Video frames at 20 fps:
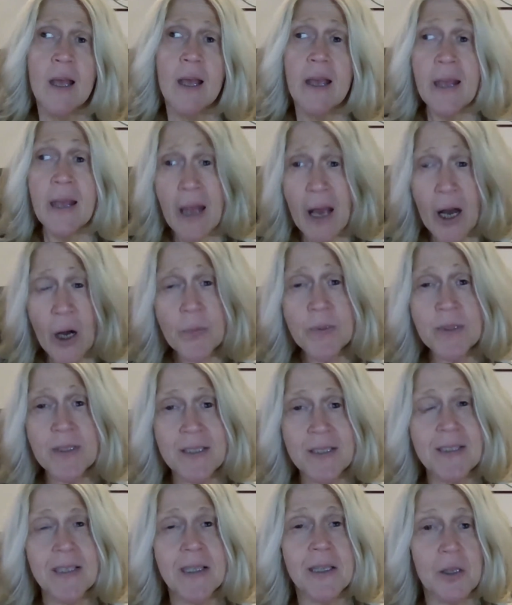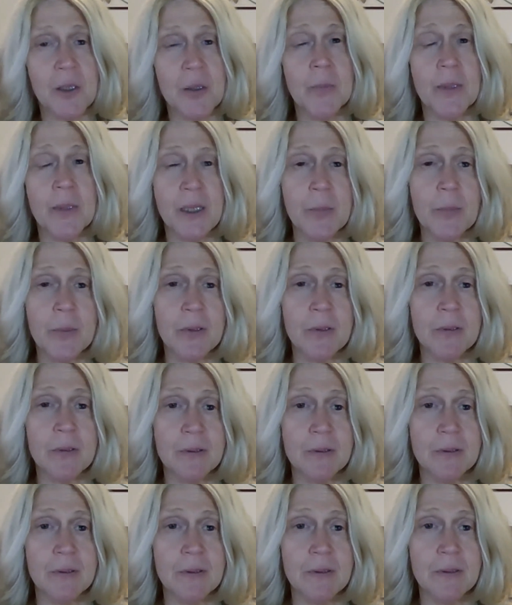It helps to see it on paper.
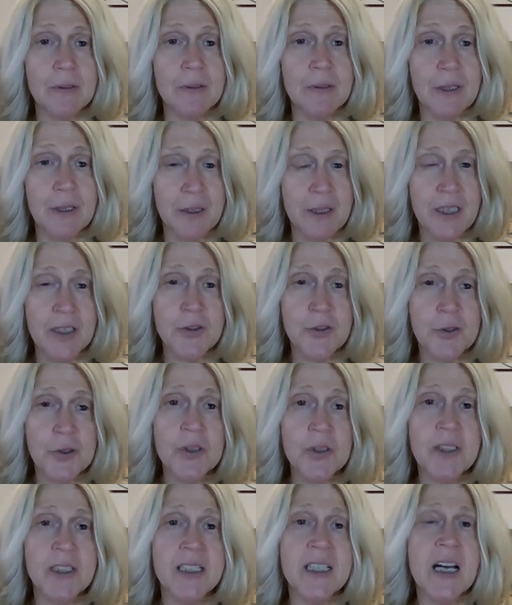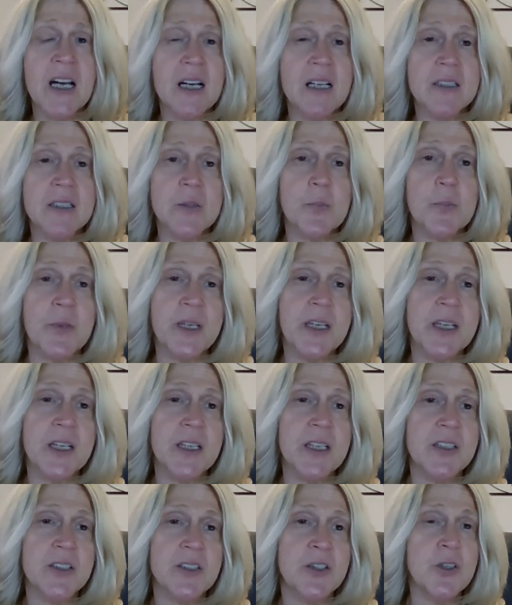It truly does,
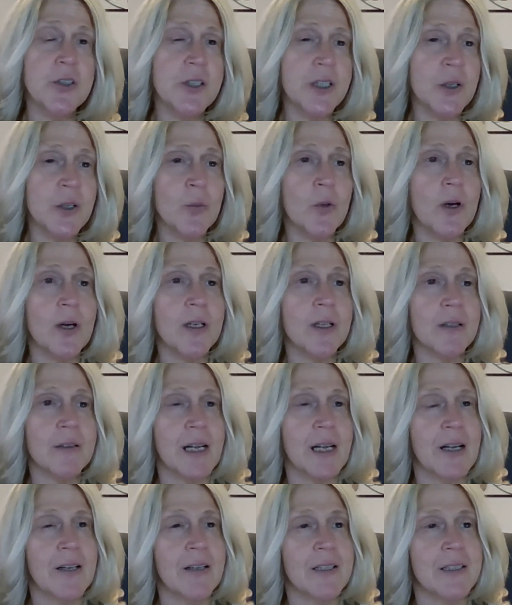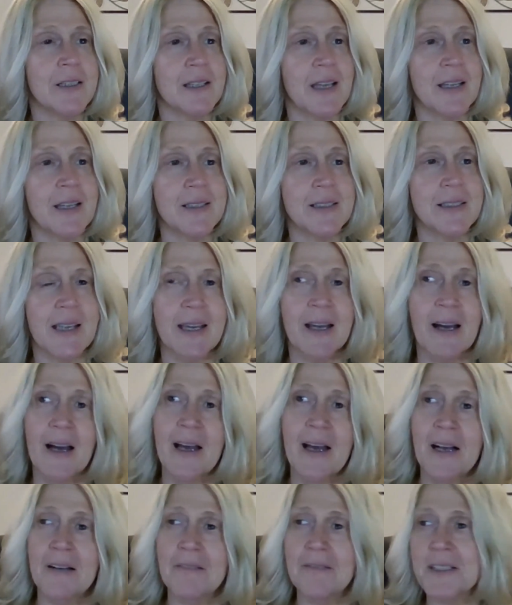because you can walk around and say, I
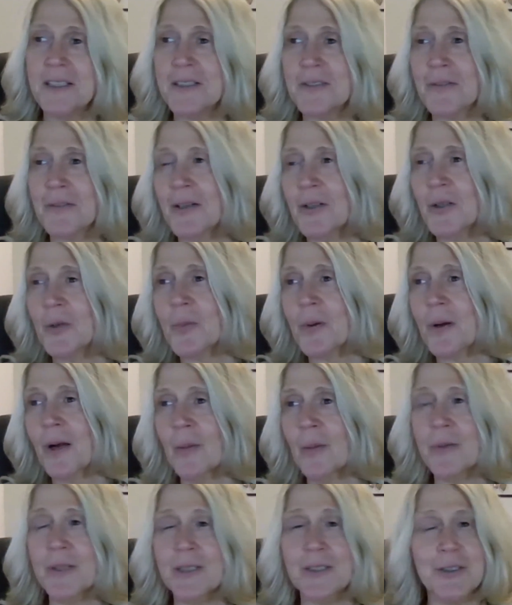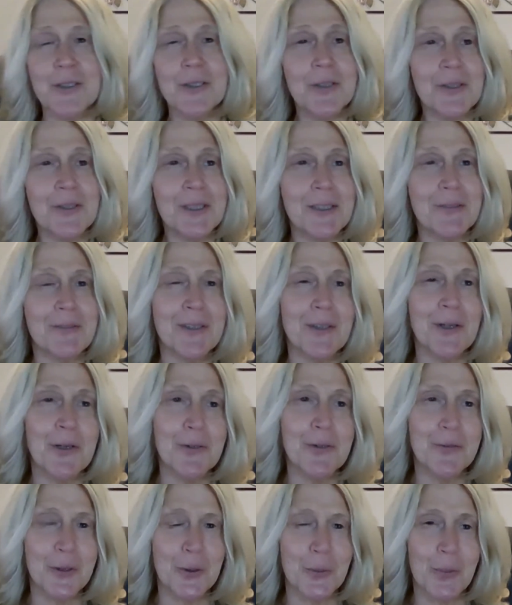have these rental properties. You don't even
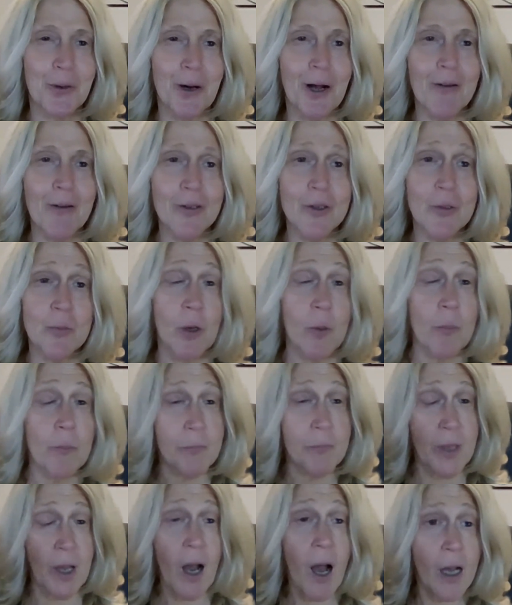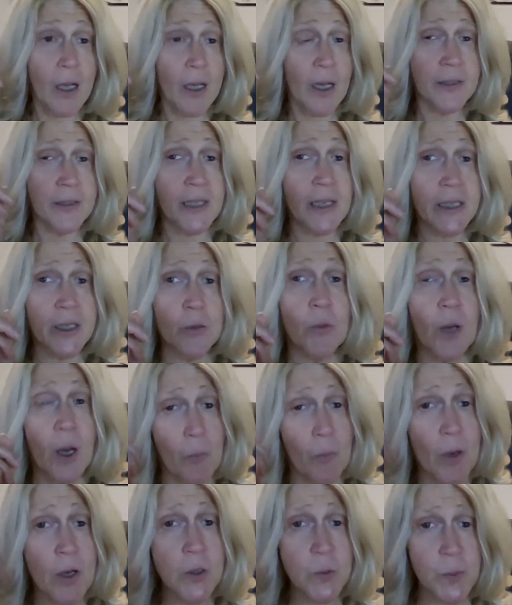know if you're profitable. I'll tell you
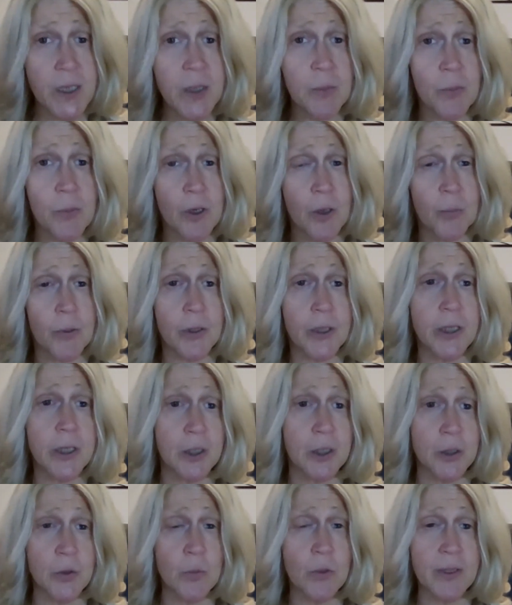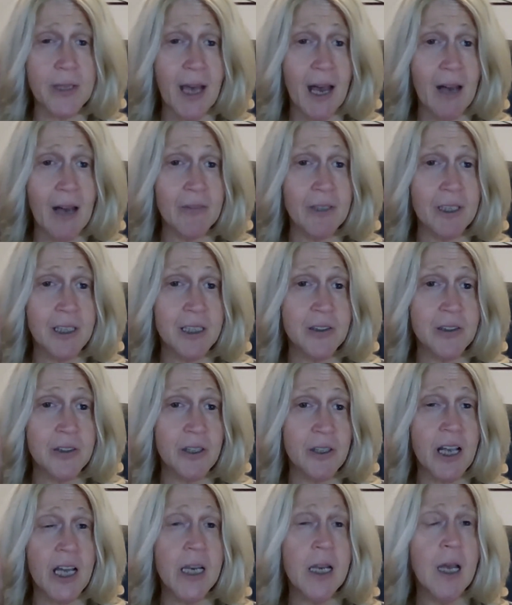what, most people are pretty good with having it in
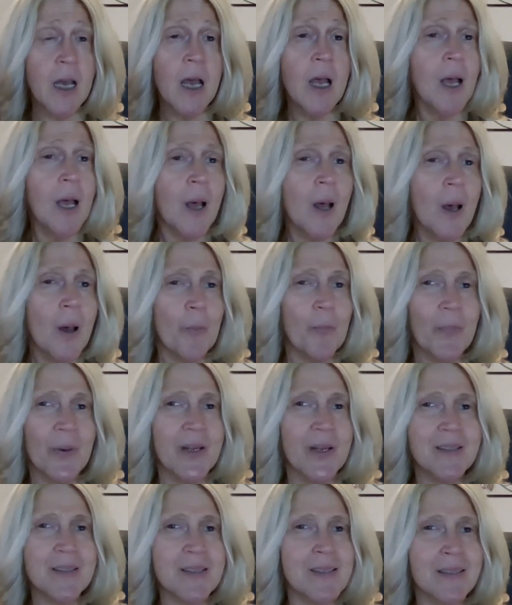their head, but it's